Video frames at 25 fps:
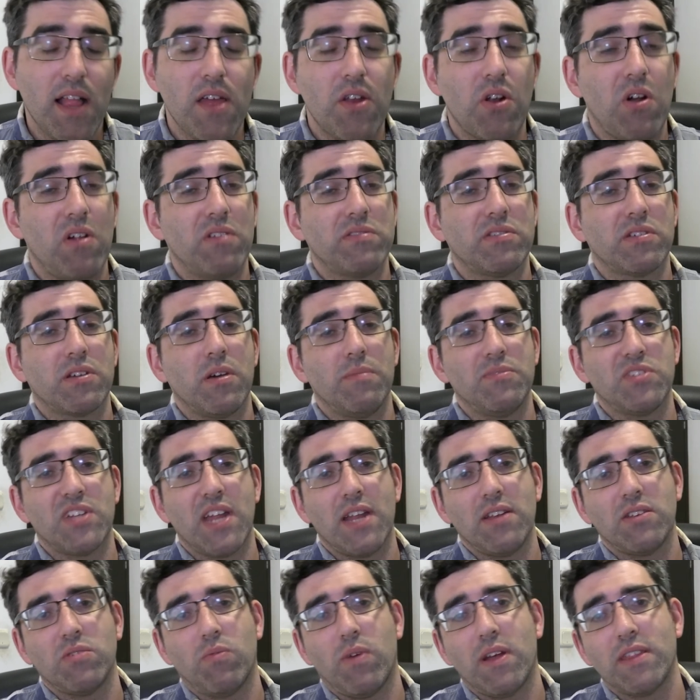It also comes
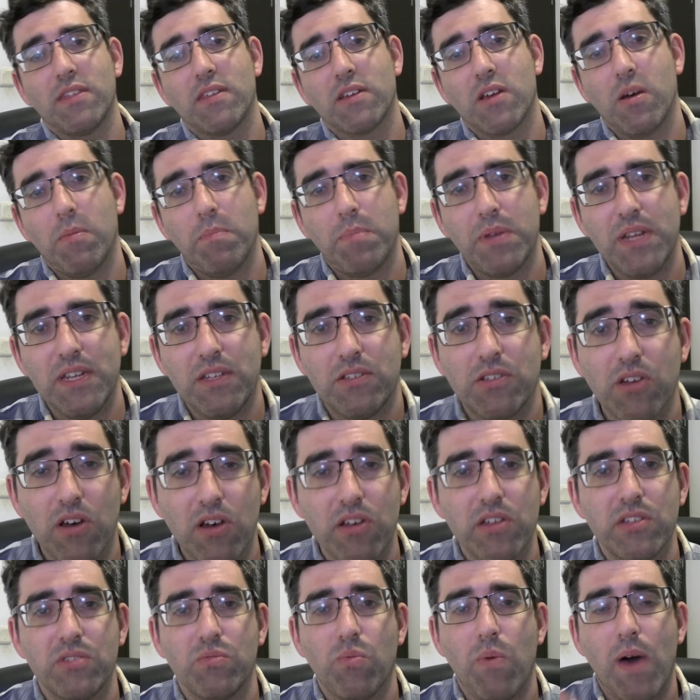down to what the company
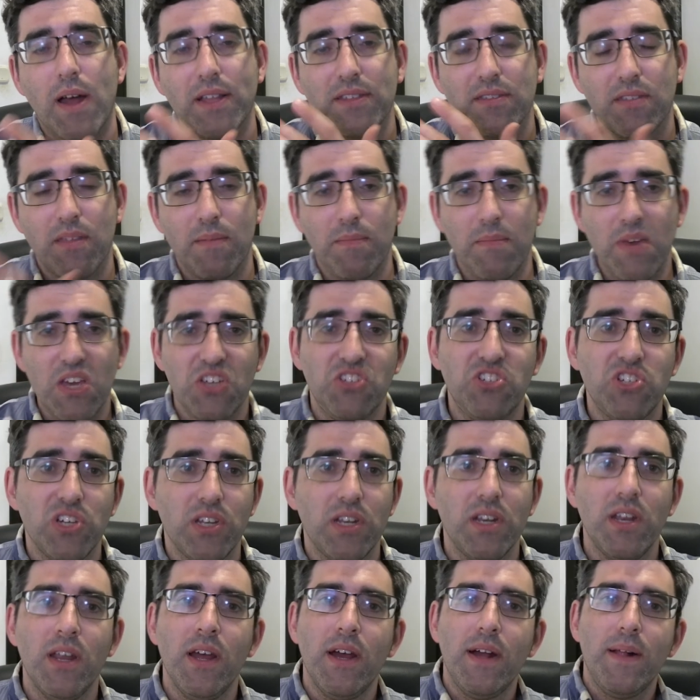does. What's the
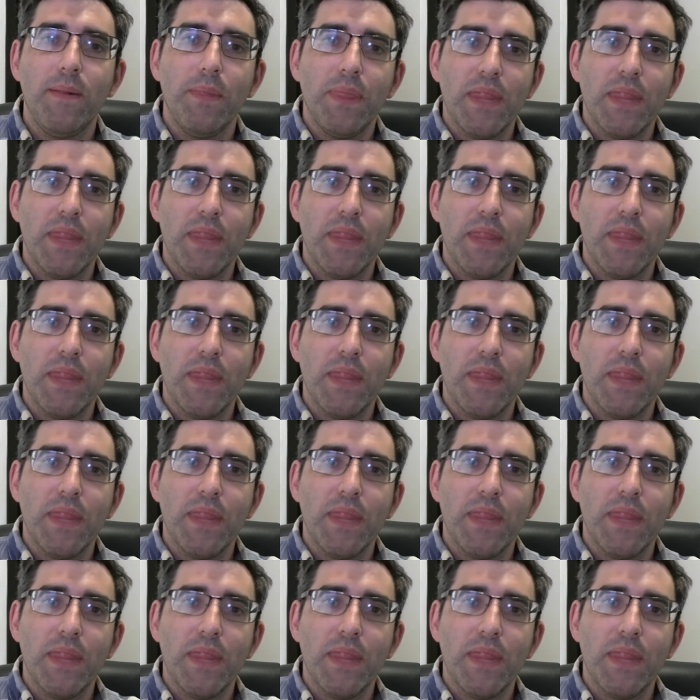mission?